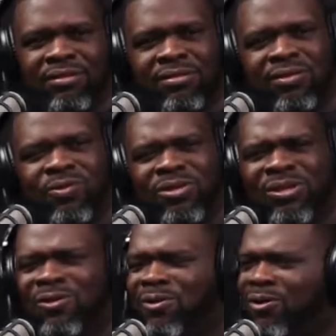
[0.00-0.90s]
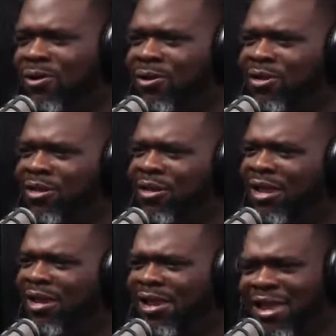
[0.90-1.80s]
what's homegirl
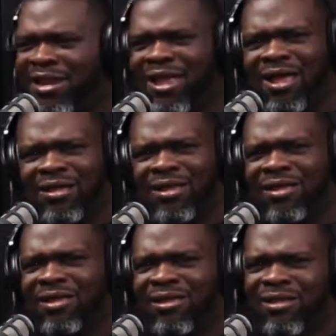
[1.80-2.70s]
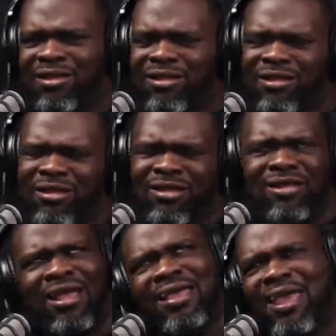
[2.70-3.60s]
in Antioch?
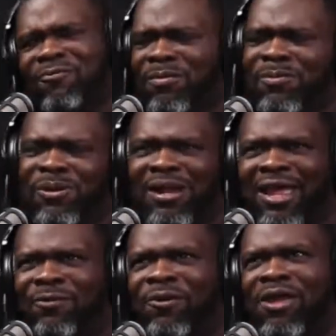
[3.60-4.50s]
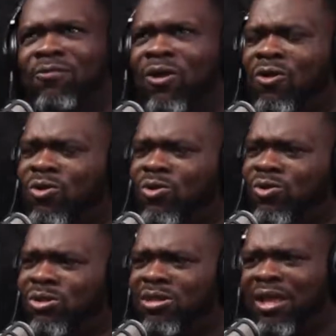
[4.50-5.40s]
I can't remember her name. Red
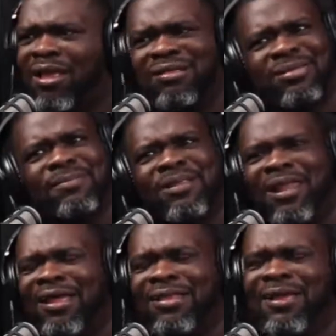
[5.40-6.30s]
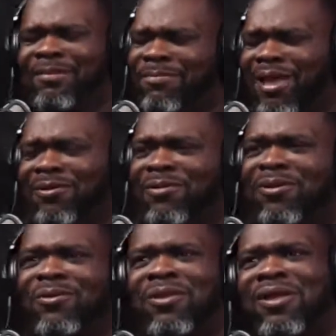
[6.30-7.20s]
Rose, something like that. I don't
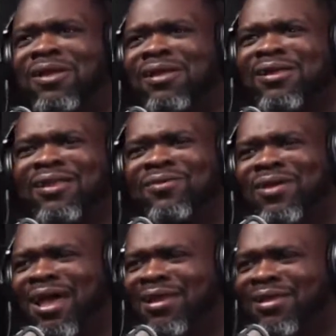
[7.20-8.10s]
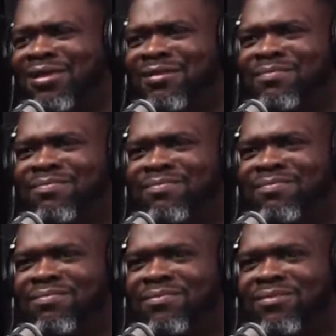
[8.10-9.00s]
know. Then you got
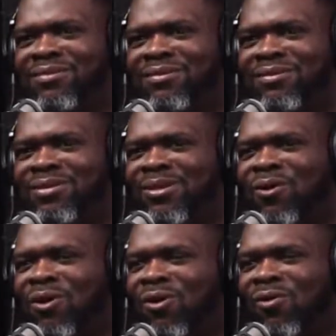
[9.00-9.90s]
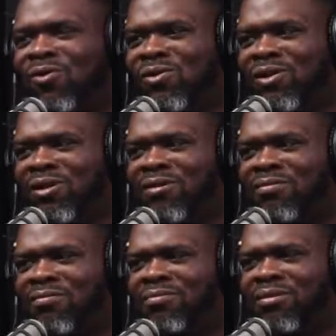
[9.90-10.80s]
Soho
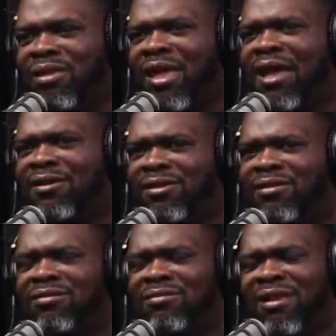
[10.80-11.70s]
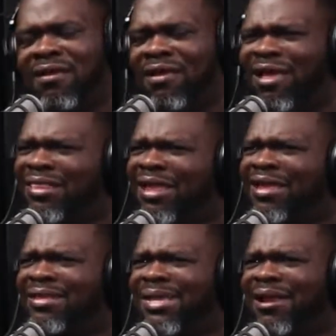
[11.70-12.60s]
out in. I think
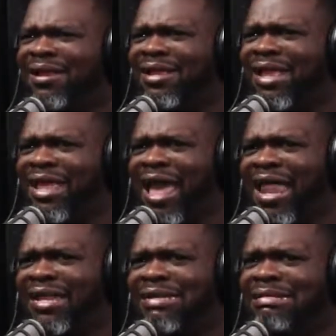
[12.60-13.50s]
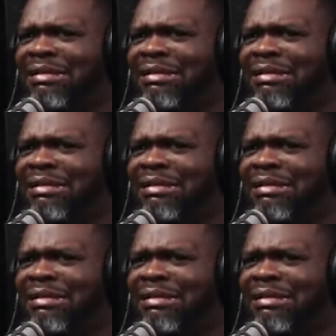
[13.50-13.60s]
he's out in Gallatin,